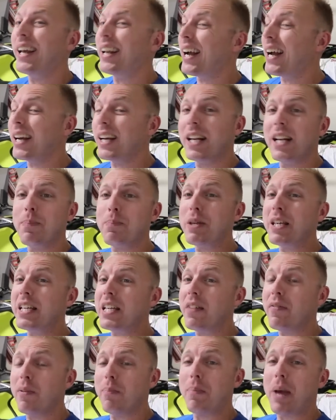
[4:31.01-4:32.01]
and I'm gonna be
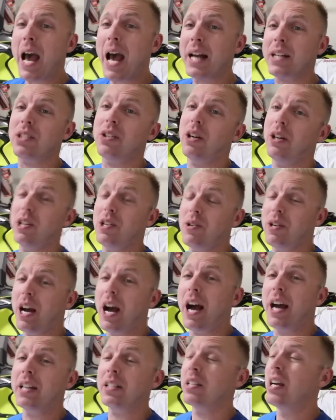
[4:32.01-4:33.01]
giving back to all you
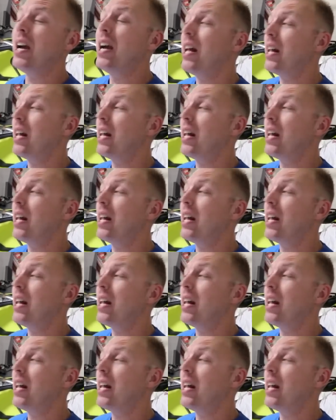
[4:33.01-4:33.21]
guys,